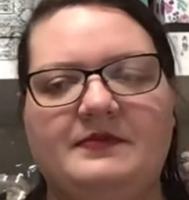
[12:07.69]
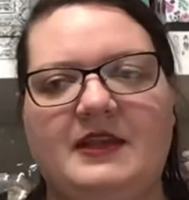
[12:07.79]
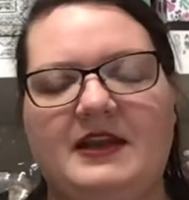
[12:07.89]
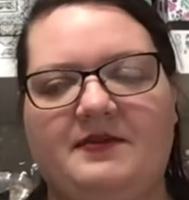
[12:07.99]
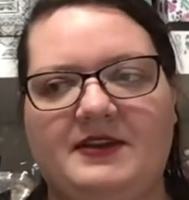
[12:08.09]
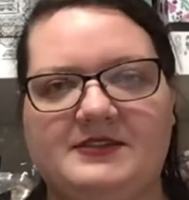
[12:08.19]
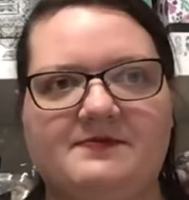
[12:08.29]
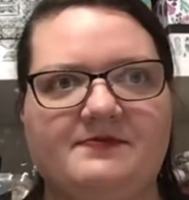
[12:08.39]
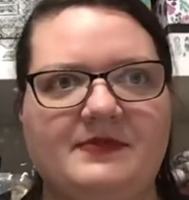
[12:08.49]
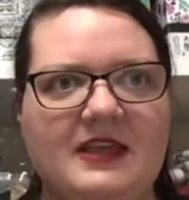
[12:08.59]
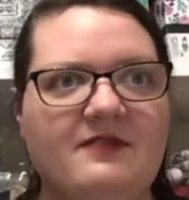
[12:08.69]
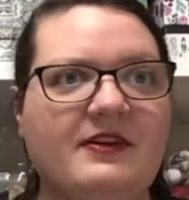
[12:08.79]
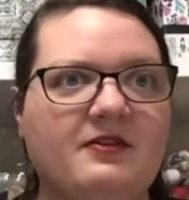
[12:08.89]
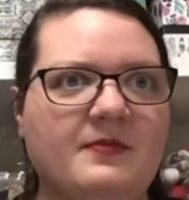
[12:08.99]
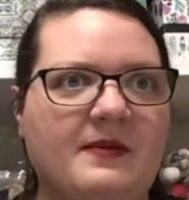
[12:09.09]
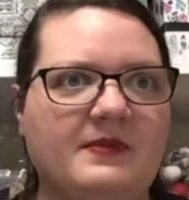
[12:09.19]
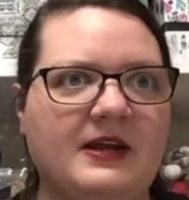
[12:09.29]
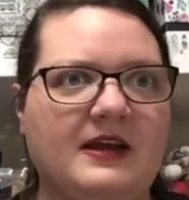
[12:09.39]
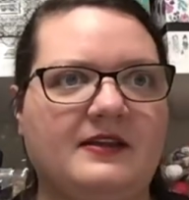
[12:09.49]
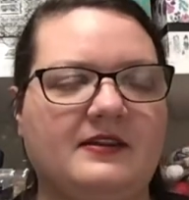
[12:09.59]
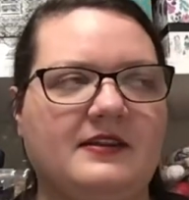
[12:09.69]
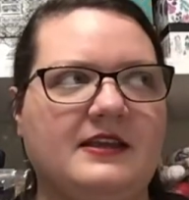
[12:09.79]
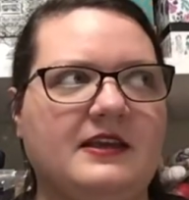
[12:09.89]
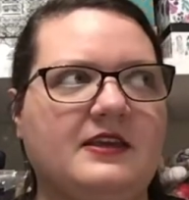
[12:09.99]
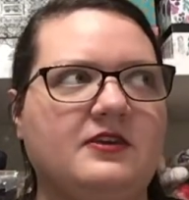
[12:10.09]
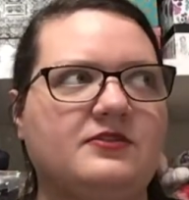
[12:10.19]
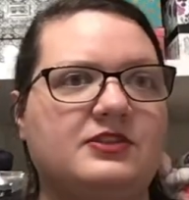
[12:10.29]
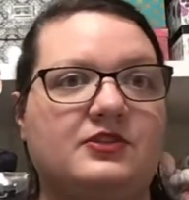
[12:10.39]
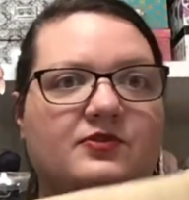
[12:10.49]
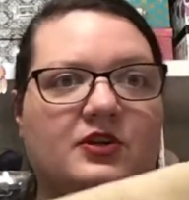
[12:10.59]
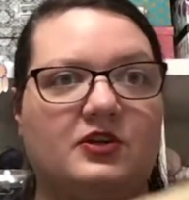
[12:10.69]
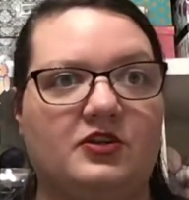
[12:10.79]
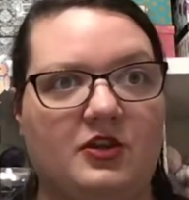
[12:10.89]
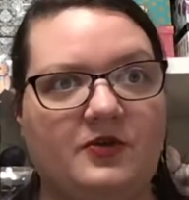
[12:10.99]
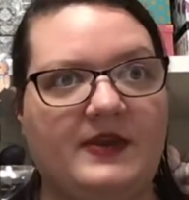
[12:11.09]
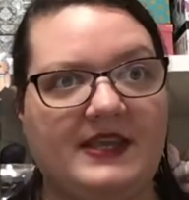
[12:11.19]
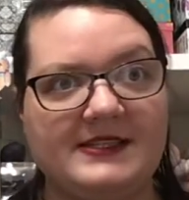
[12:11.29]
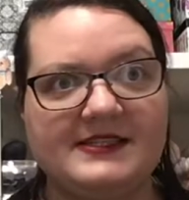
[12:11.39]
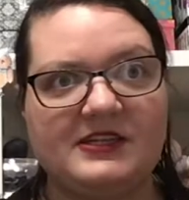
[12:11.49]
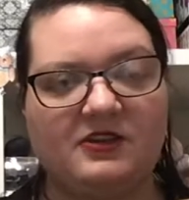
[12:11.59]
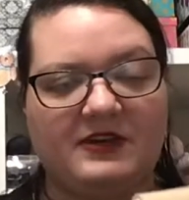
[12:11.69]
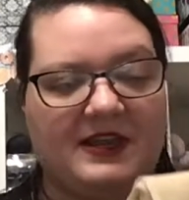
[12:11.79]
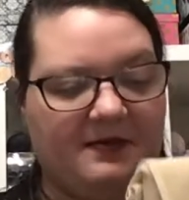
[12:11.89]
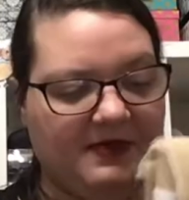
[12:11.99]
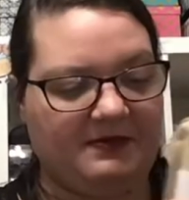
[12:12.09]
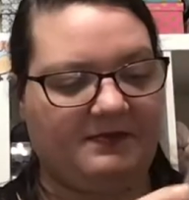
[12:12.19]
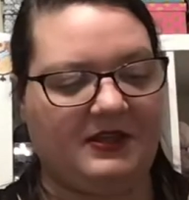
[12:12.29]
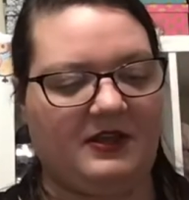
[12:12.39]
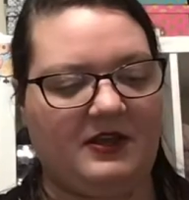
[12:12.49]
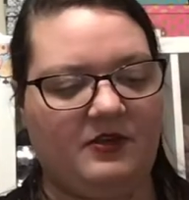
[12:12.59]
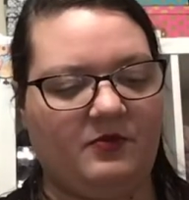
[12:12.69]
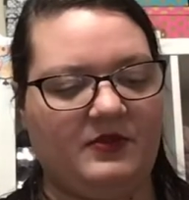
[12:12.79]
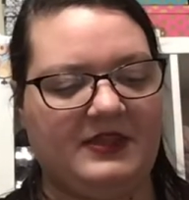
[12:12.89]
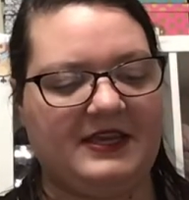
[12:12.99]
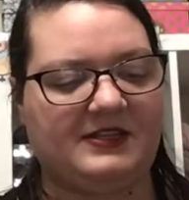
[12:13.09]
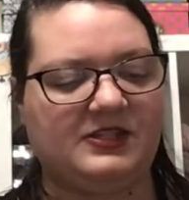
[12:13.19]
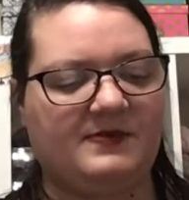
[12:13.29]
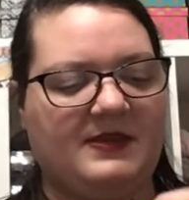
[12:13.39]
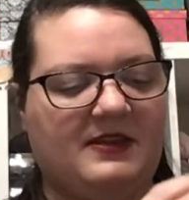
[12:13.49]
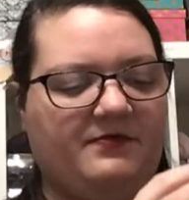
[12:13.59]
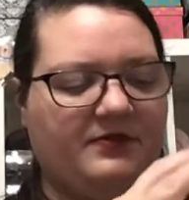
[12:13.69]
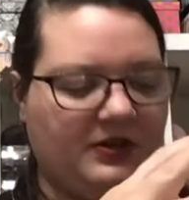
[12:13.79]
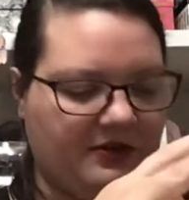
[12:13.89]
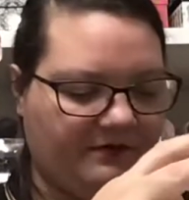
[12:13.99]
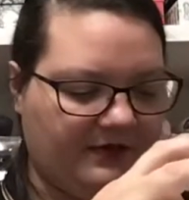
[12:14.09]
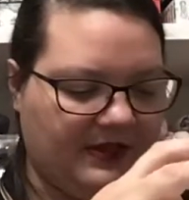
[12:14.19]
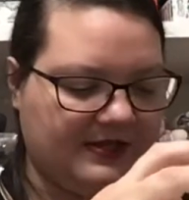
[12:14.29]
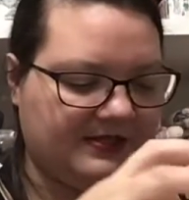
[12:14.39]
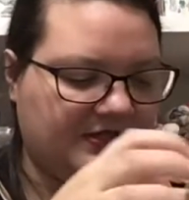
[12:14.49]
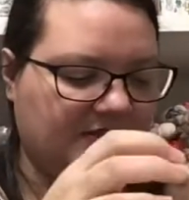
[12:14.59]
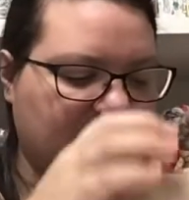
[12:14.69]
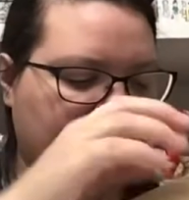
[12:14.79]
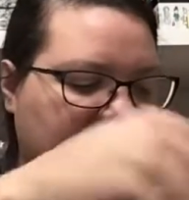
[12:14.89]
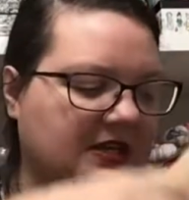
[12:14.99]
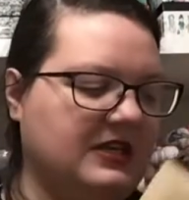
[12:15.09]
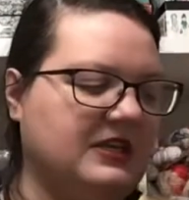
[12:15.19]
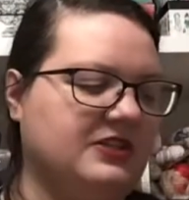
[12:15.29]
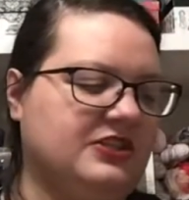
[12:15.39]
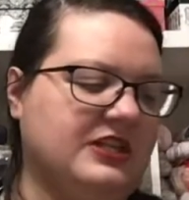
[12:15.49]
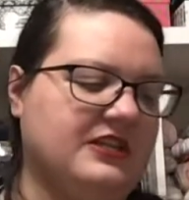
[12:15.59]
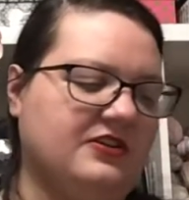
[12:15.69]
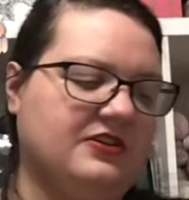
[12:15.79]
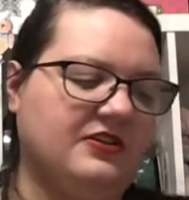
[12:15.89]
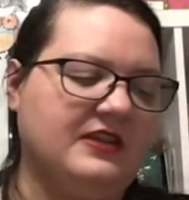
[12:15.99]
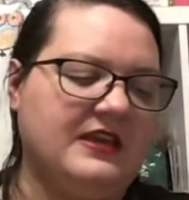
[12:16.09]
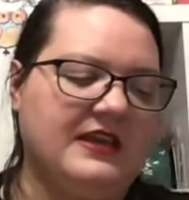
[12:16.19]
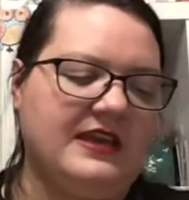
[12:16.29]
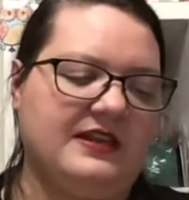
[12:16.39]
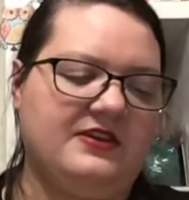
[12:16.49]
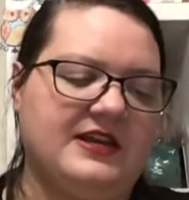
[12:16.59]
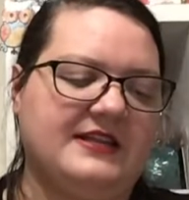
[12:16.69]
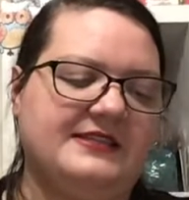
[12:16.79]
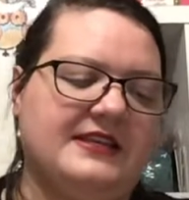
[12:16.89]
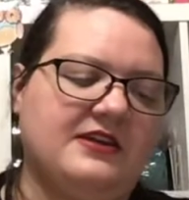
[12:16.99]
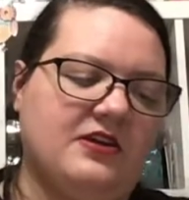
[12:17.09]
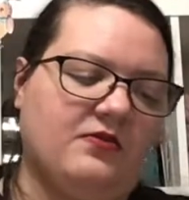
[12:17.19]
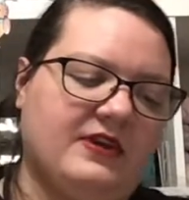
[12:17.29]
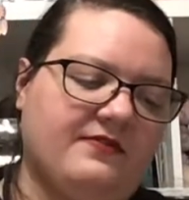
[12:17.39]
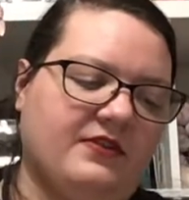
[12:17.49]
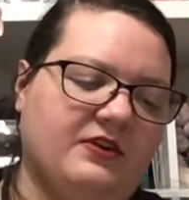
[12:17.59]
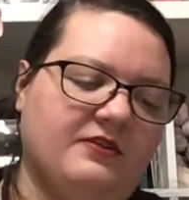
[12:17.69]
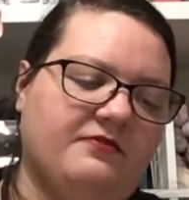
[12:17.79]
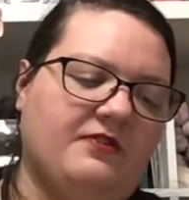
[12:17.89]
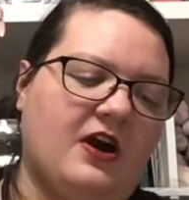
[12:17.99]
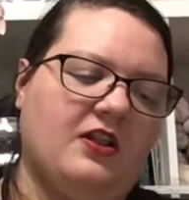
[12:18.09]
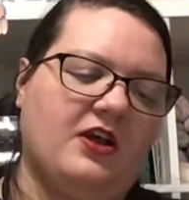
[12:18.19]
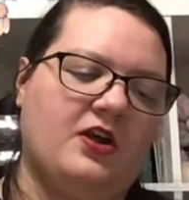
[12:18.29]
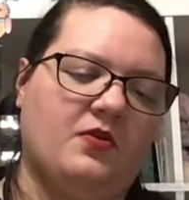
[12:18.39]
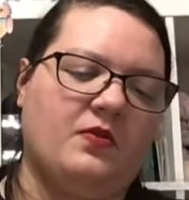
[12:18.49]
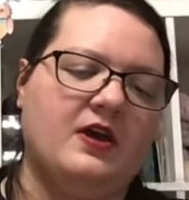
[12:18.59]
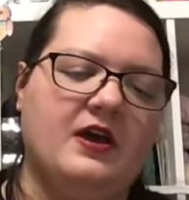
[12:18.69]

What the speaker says: Anyways, if I remember, I'll link you to her new Instagram below that she made for her Flosstube channel, and you guys can go give her a follow.